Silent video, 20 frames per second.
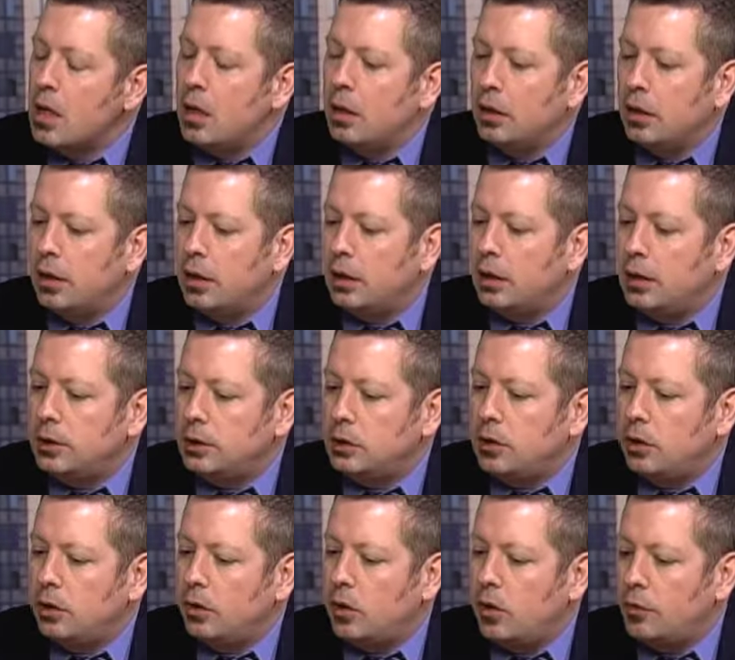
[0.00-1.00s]
Lidia, let's
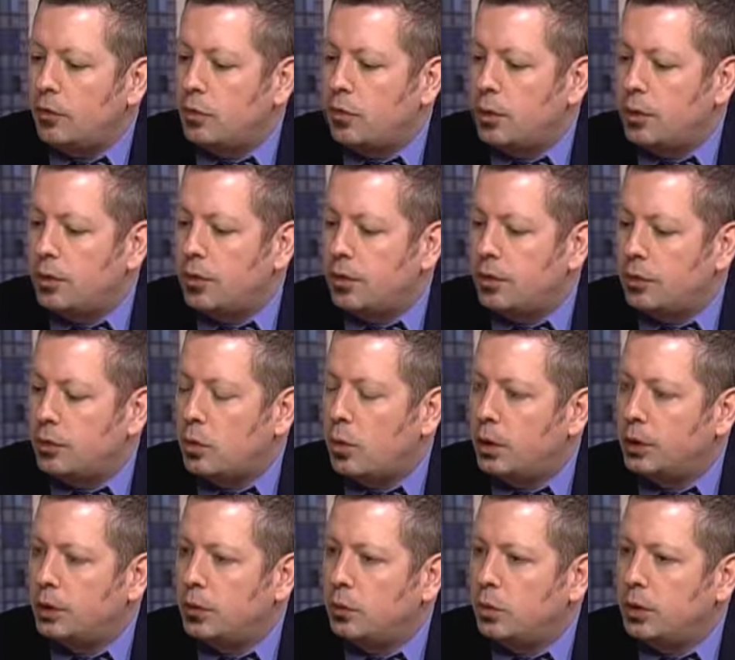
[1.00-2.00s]
start off with this
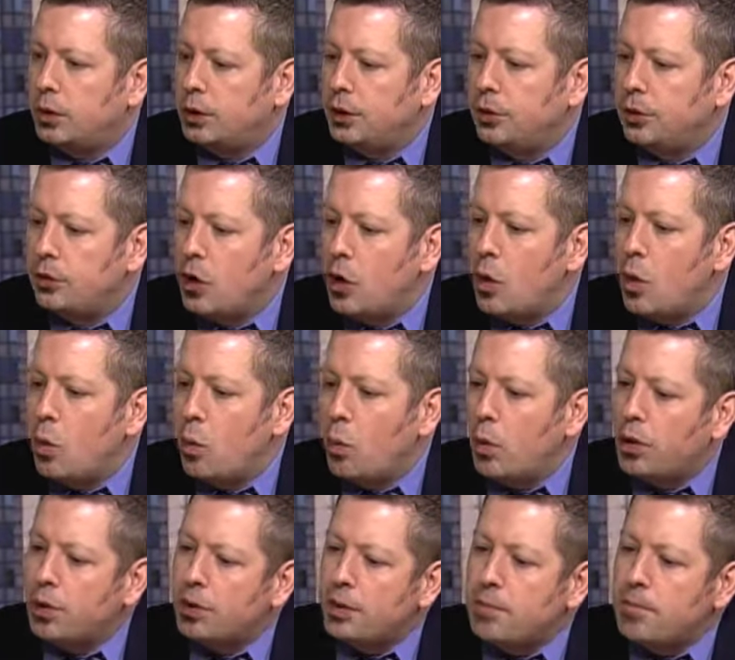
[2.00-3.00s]
question, which is
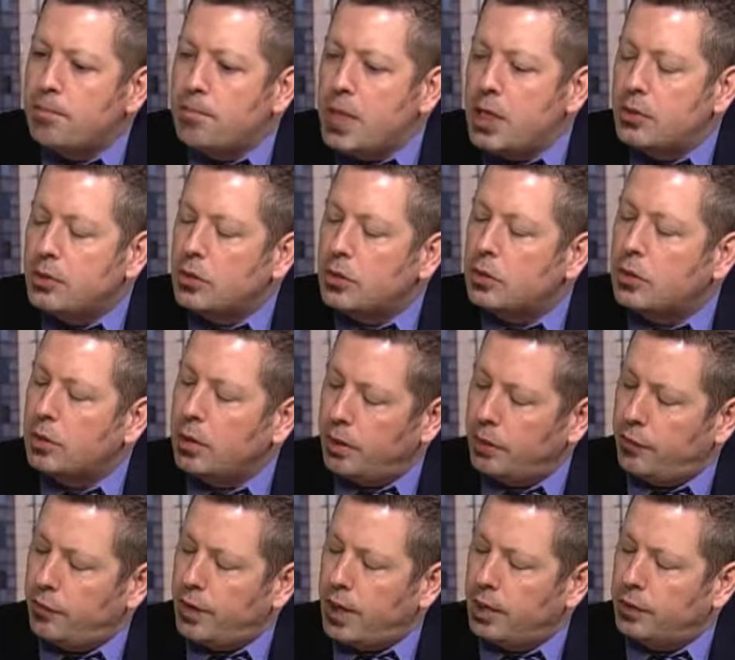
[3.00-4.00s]
what are the major
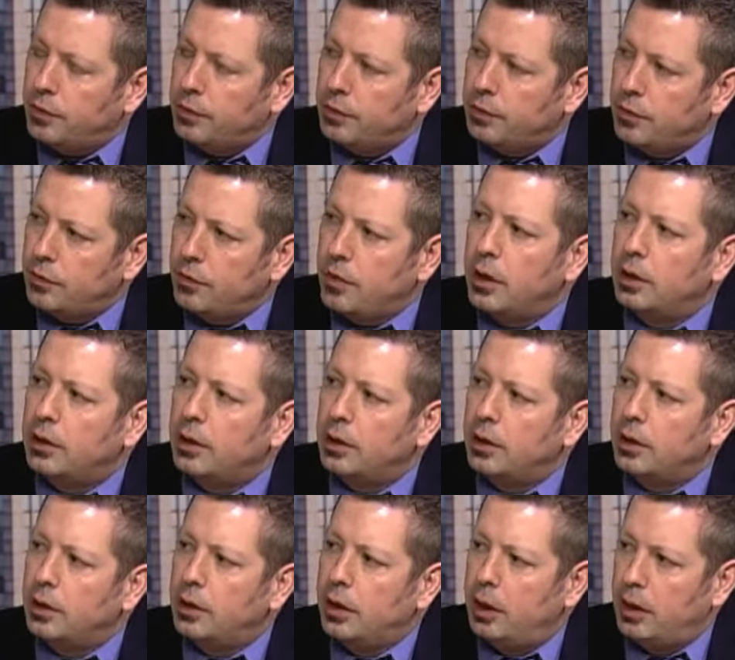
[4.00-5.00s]
credit factors
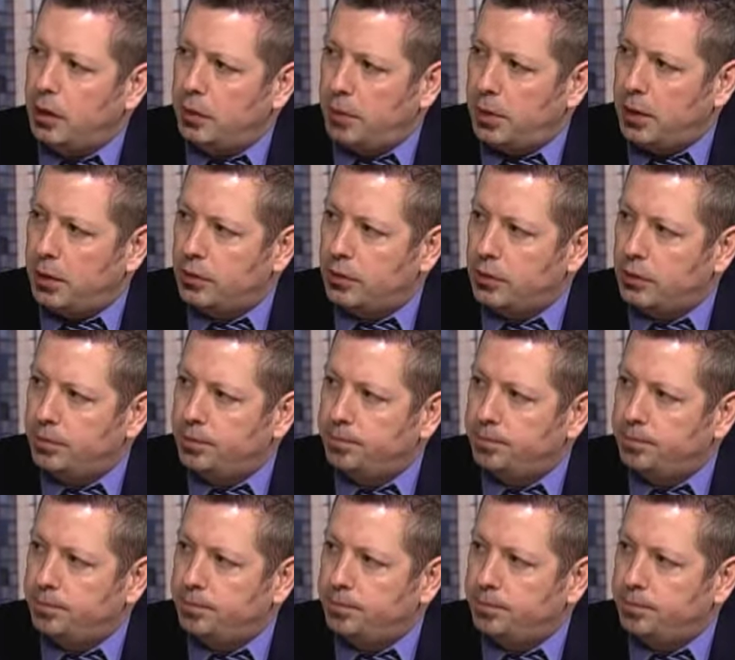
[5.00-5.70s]
affecting Canadian banks?